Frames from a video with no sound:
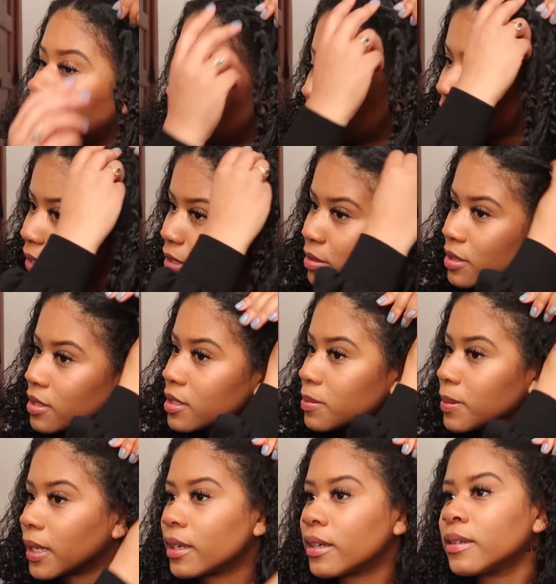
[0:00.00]
I'll probably switch this
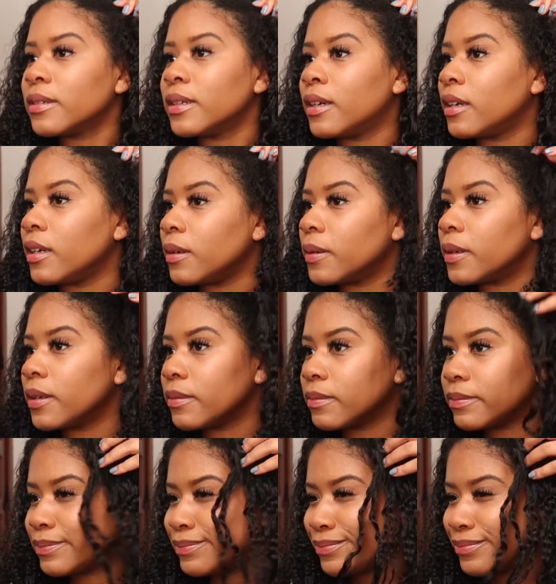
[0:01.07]
back anyway
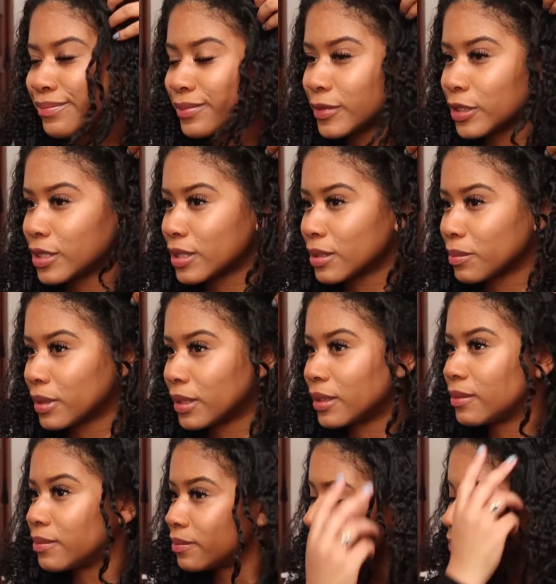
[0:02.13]
or
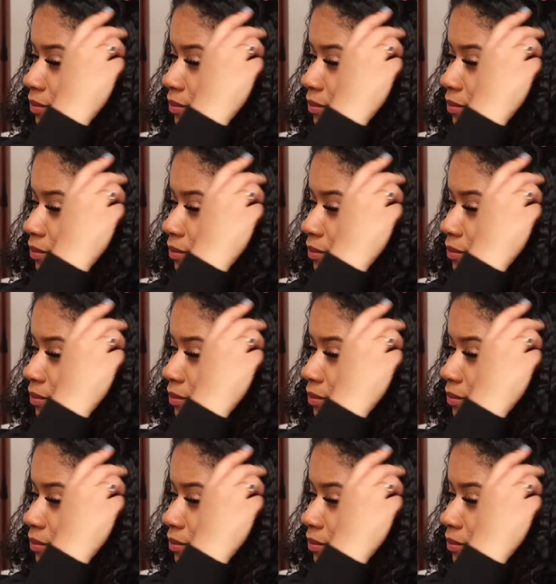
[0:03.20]
something.